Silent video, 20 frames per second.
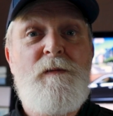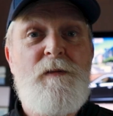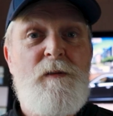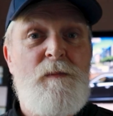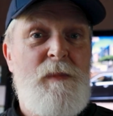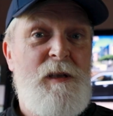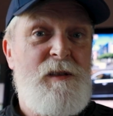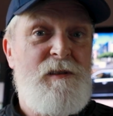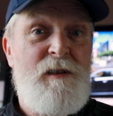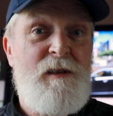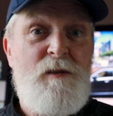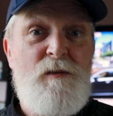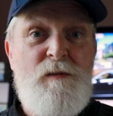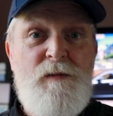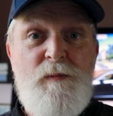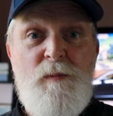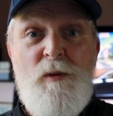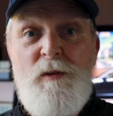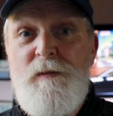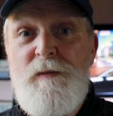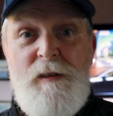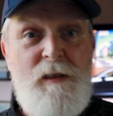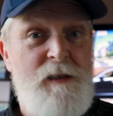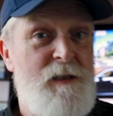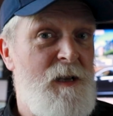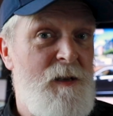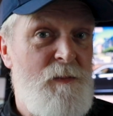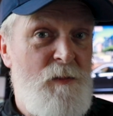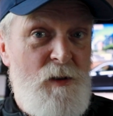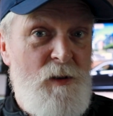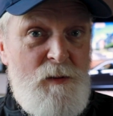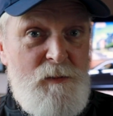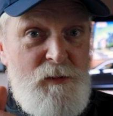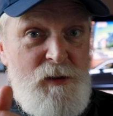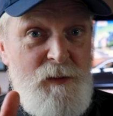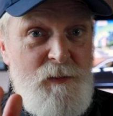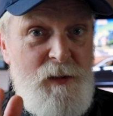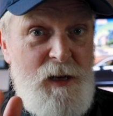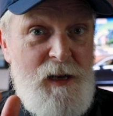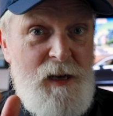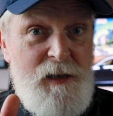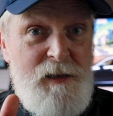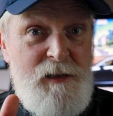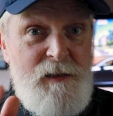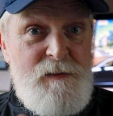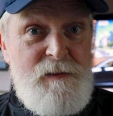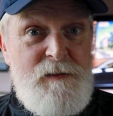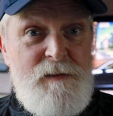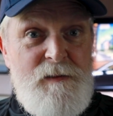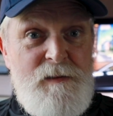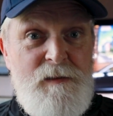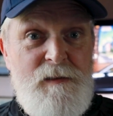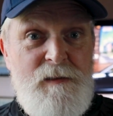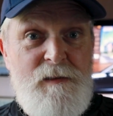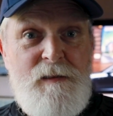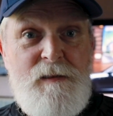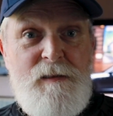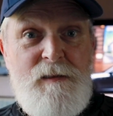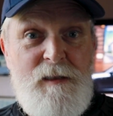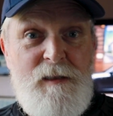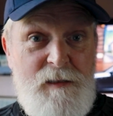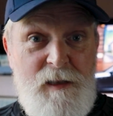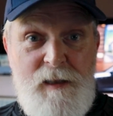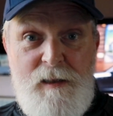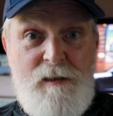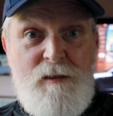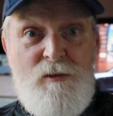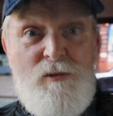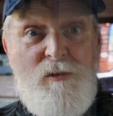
from myself moving the camera up to my eye to take the